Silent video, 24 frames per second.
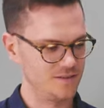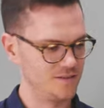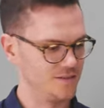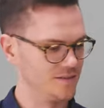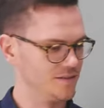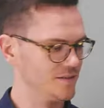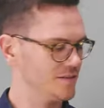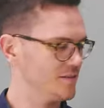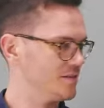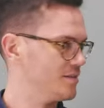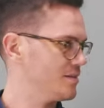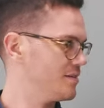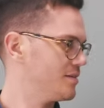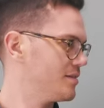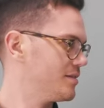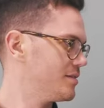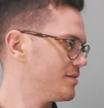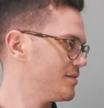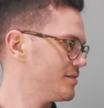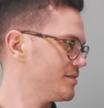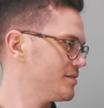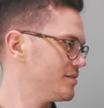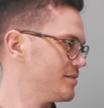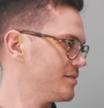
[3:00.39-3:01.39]

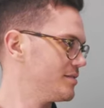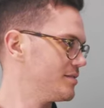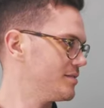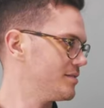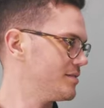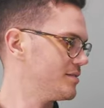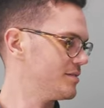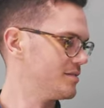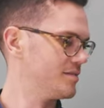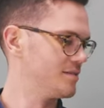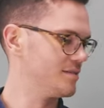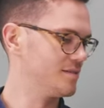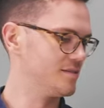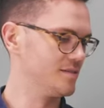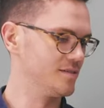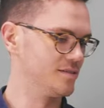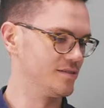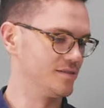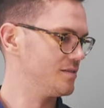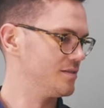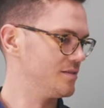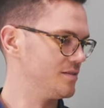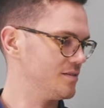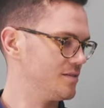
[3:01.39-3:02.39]

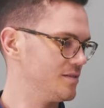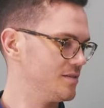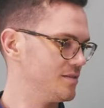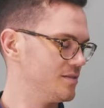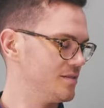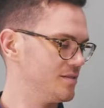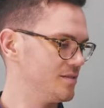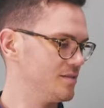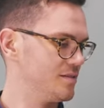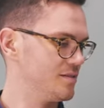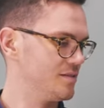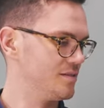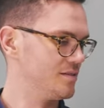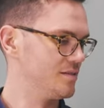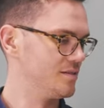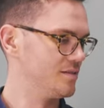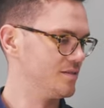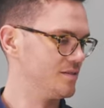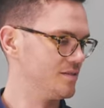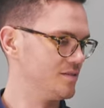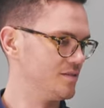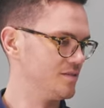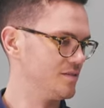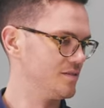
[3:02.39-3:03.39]

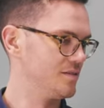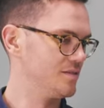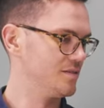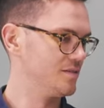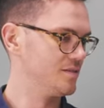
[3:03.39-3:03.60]
(not speaking)